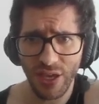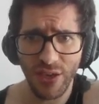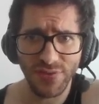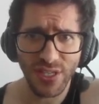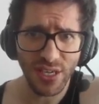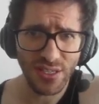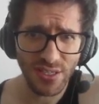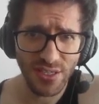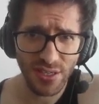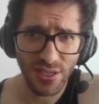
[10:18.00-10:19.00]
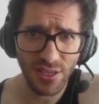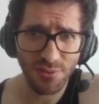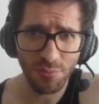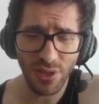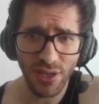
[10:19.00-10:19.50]
f6
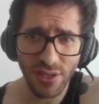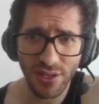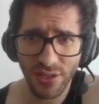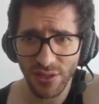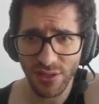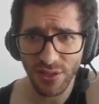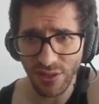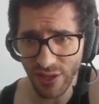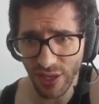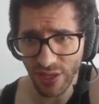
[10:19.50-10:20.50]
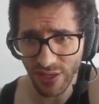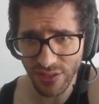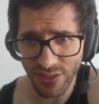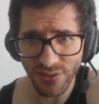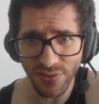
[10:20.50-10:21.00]
is played, looking
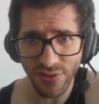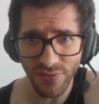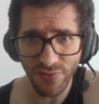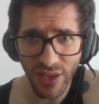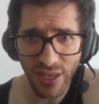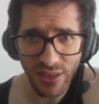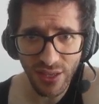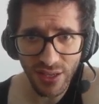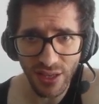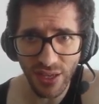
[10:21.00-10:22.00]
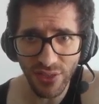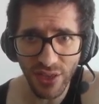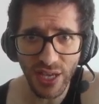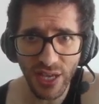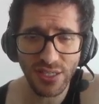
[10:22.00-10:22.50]
to defend like
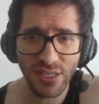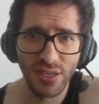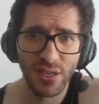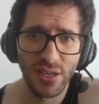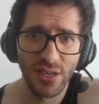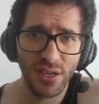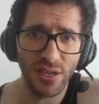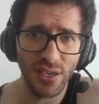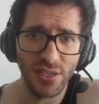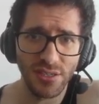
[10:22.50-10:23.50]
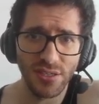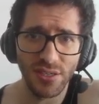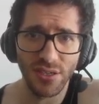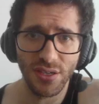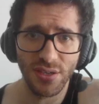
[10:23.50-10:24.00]
that against
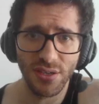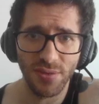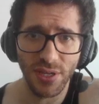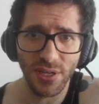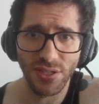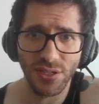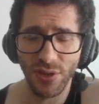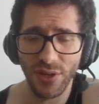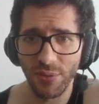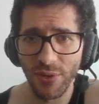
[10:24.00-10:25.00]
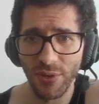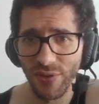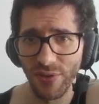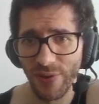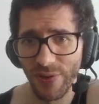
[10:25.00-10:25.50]
the rook coming
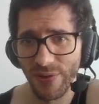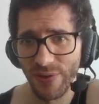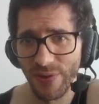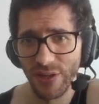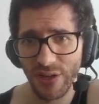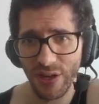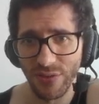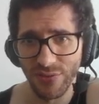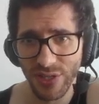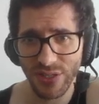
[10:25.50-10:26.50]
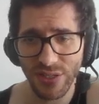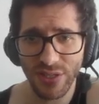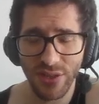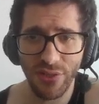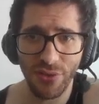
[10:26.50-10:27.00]
over here. Now this is
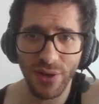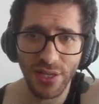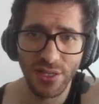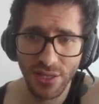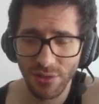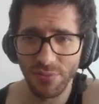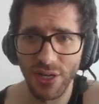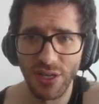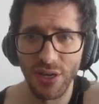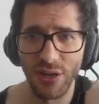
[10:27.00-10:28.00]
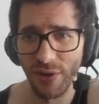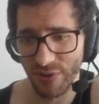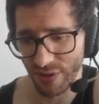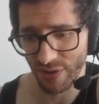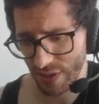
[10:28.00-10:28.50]
not a threat, but
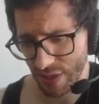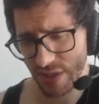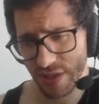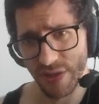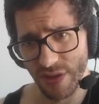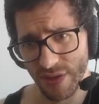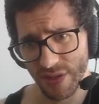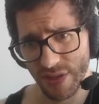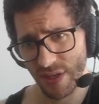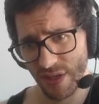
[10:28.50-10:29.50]
however, there's